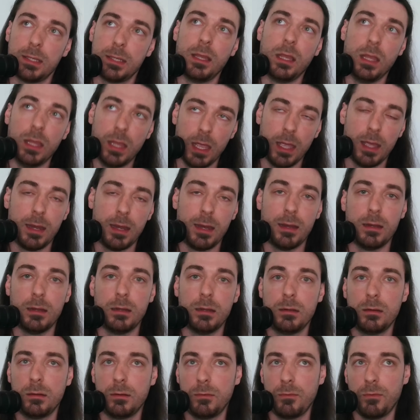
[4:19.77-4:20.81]

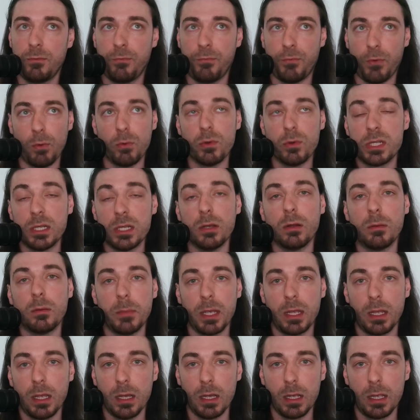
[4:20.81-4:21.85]
then focusing on
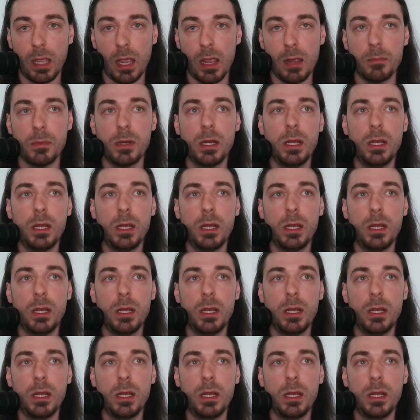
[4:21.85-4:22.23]
making a game,